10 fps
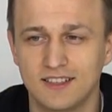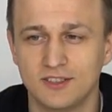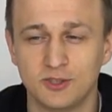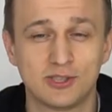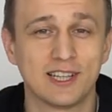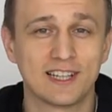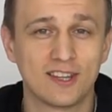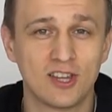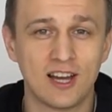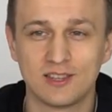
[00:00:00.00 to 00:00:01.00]
Just like I
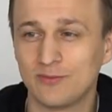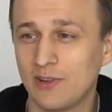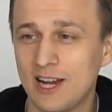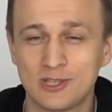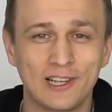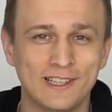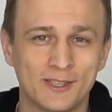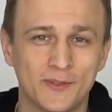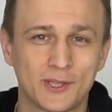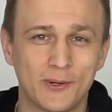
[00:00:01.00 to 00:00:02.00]
thought, the flashlight
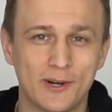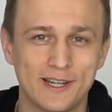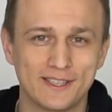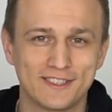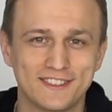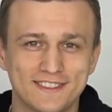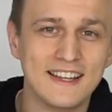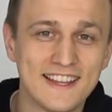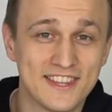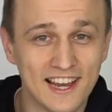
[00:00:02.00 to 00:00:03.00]
is victorious.
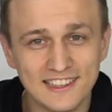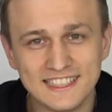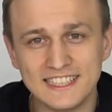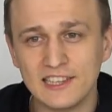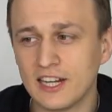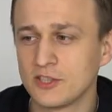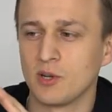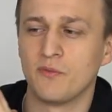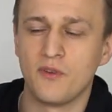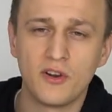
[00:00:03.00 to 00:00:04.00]
The LED lights
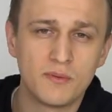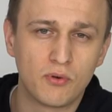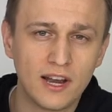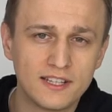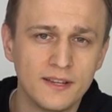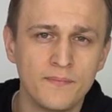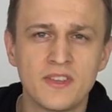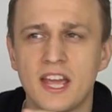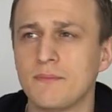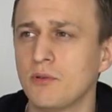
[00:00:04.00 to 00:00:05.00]
are very bright,
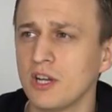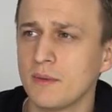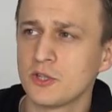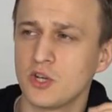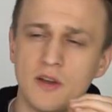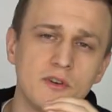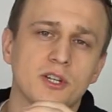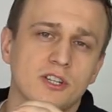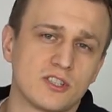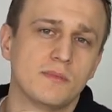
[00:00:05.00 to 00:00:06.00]
and pretty much every
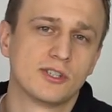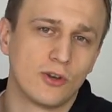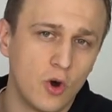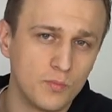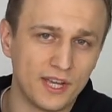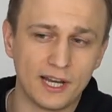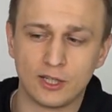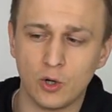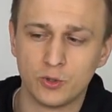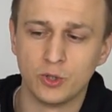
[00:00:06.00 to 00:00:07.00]
customer's home that I
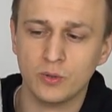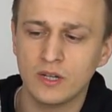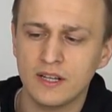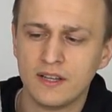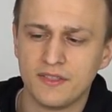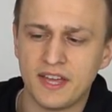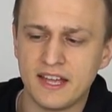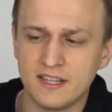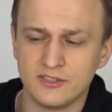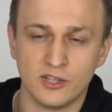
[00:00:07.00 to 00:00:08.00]
go to
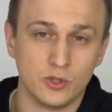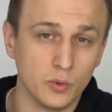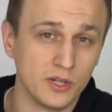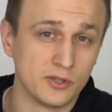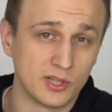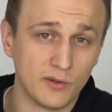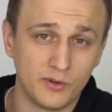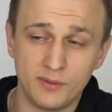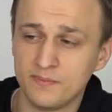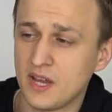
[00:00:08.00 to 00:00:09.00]
that is a
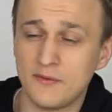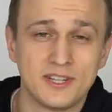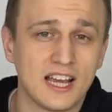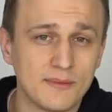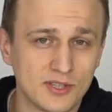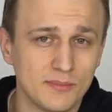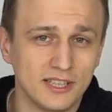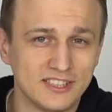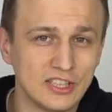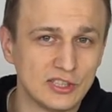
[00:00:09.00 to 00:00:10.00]
do-it-yourselfer, every time
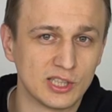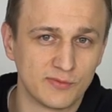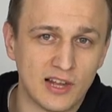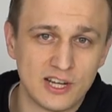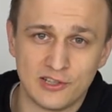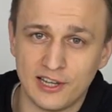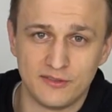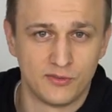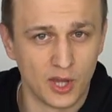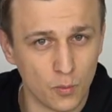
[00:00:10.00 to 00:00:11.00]
somebody sees this
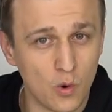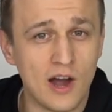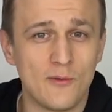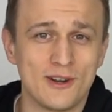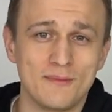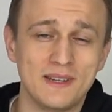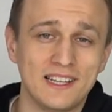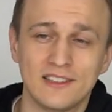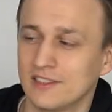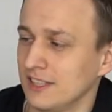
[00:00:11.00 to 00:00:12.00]
flashlight, they want one
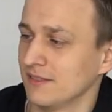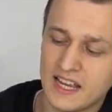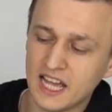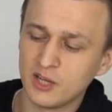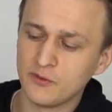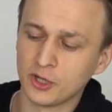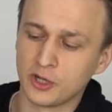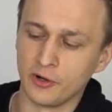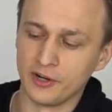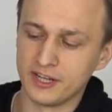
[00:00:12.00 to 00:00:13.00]
immediately. And if you're
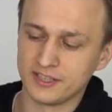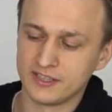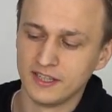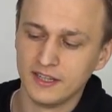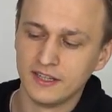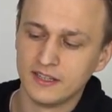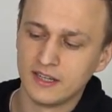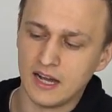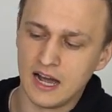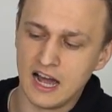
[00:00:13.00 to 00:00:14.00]
curious,
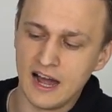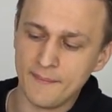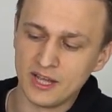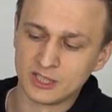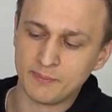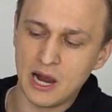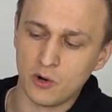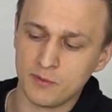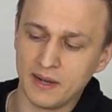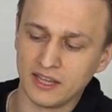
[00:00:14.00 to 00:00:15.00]
it's
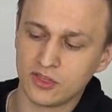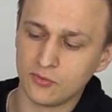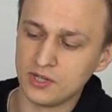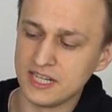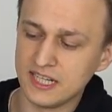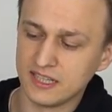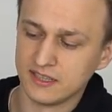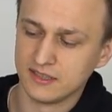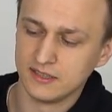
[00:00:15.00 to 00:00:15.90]
powered by 3